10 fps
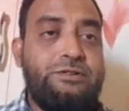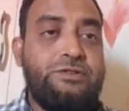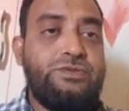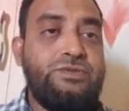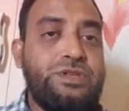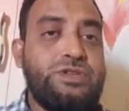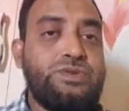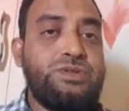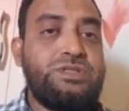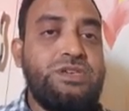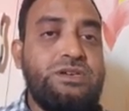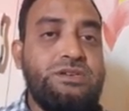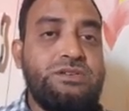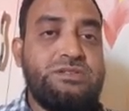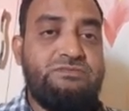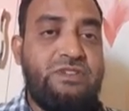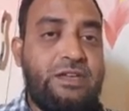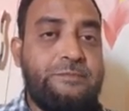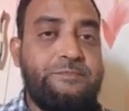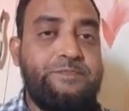to restore the
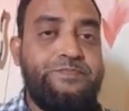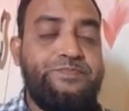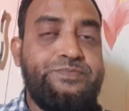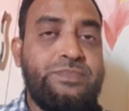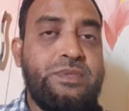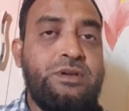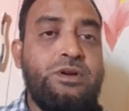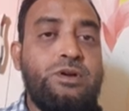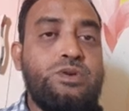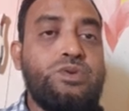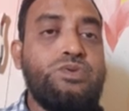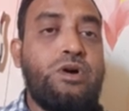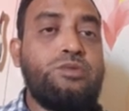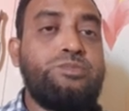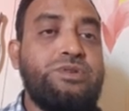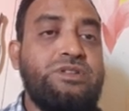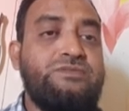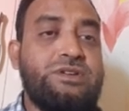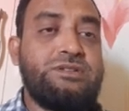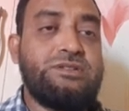swing, 2 output
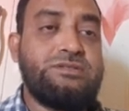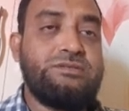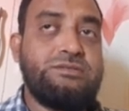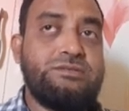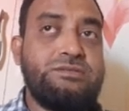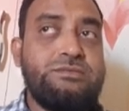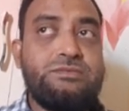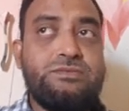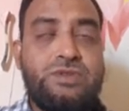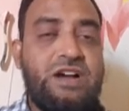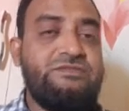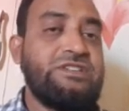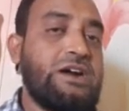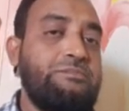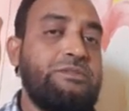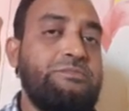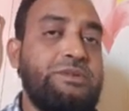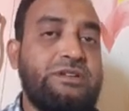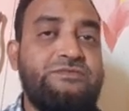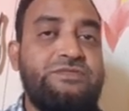inverters to have the
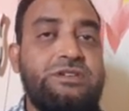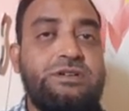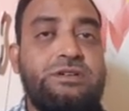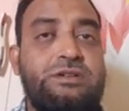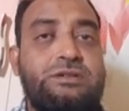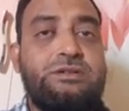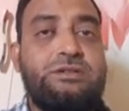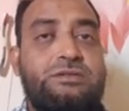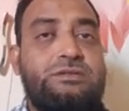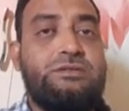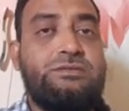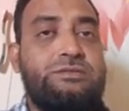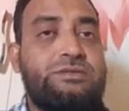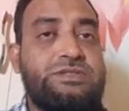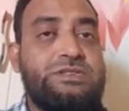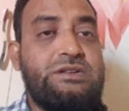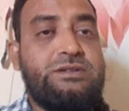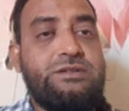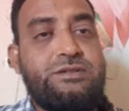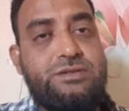complement of the result.
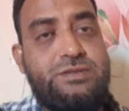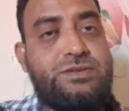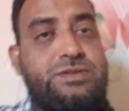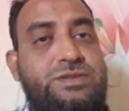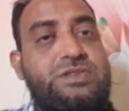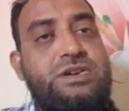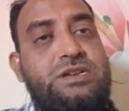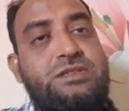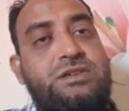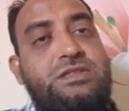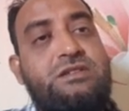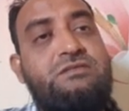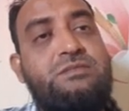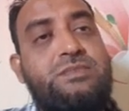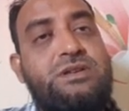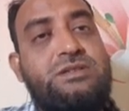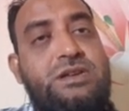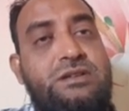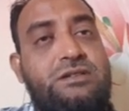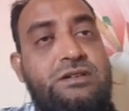So these are the requirements
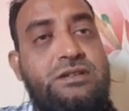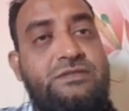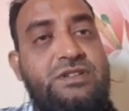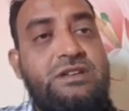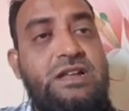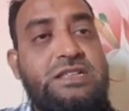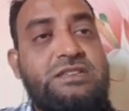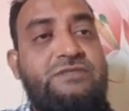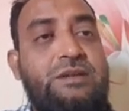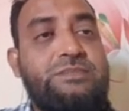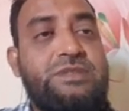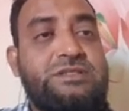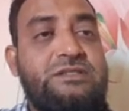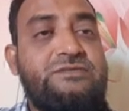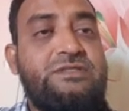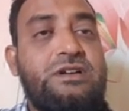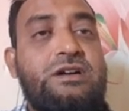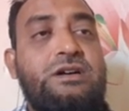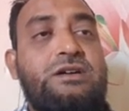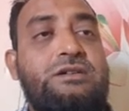and different logic families of
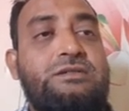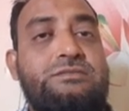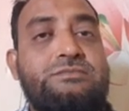uh,